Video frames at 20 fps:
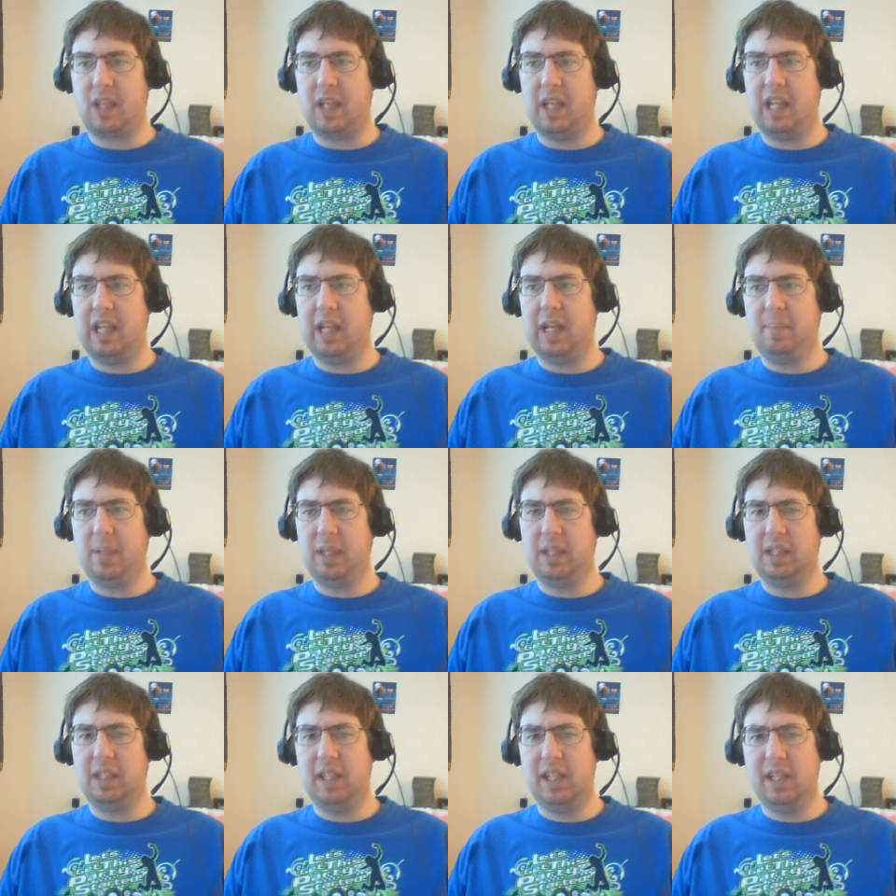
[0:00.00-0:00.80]
And I
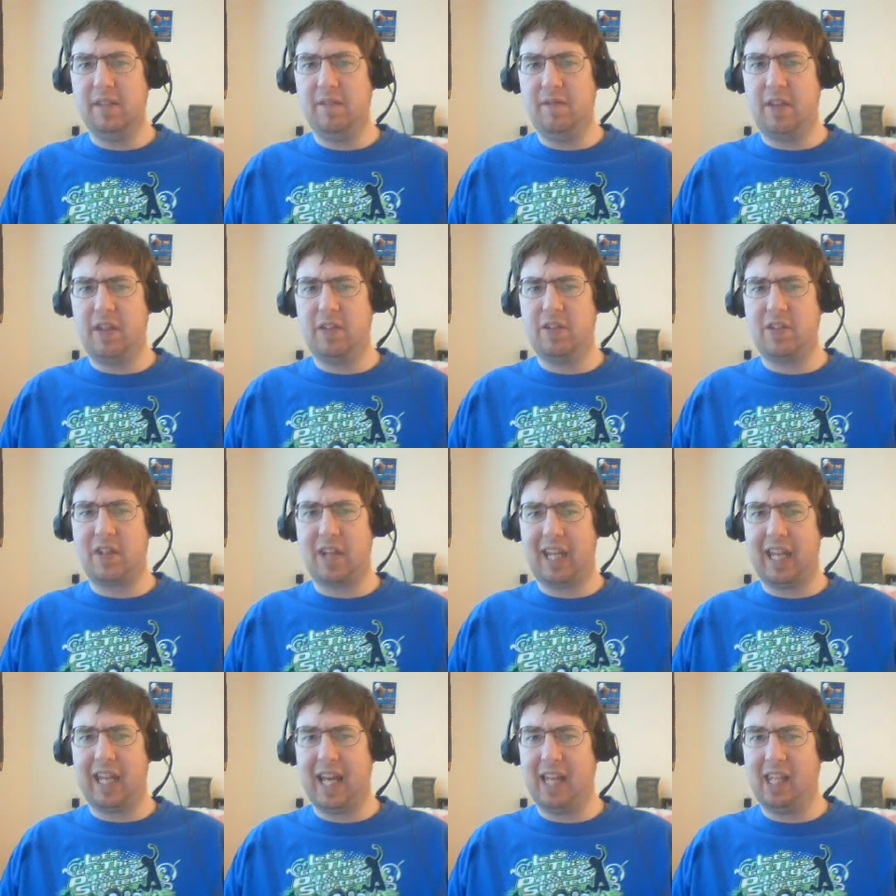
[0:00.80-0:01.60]
believe there's a
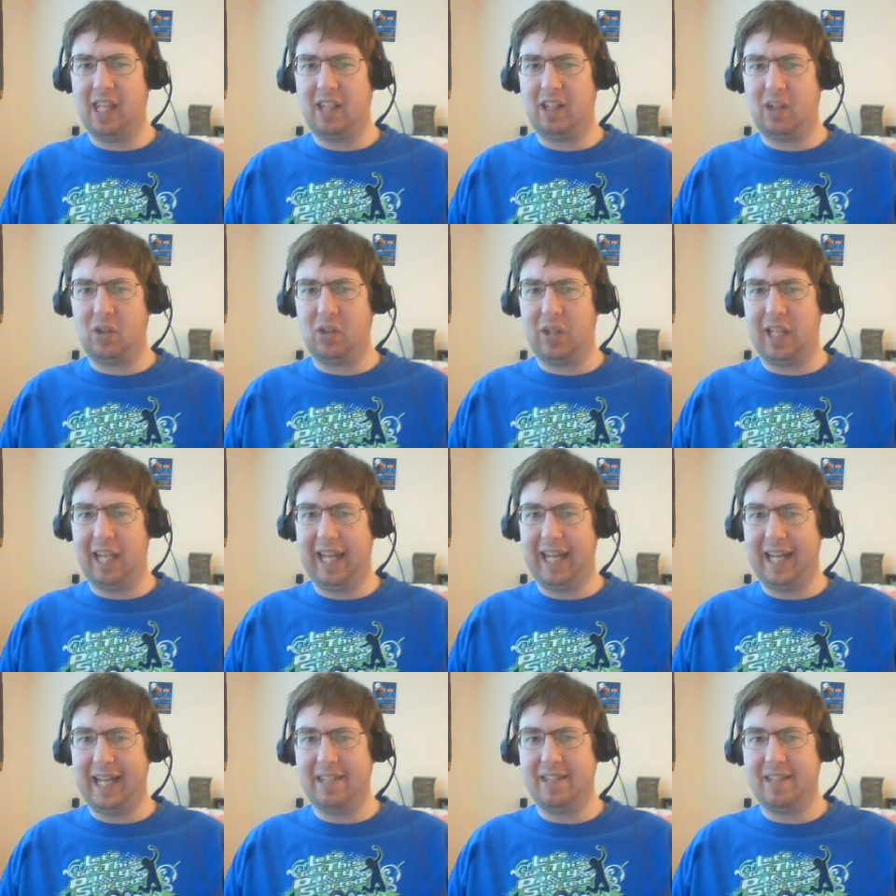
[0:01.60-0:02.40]
calico
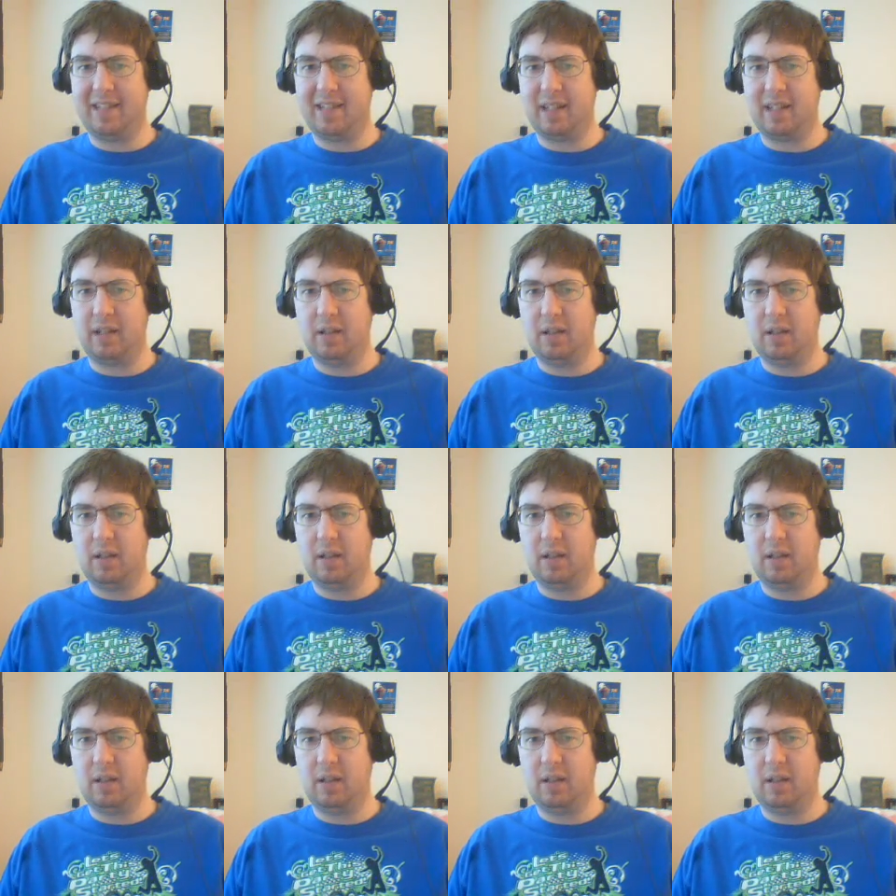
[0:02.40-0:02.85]
cat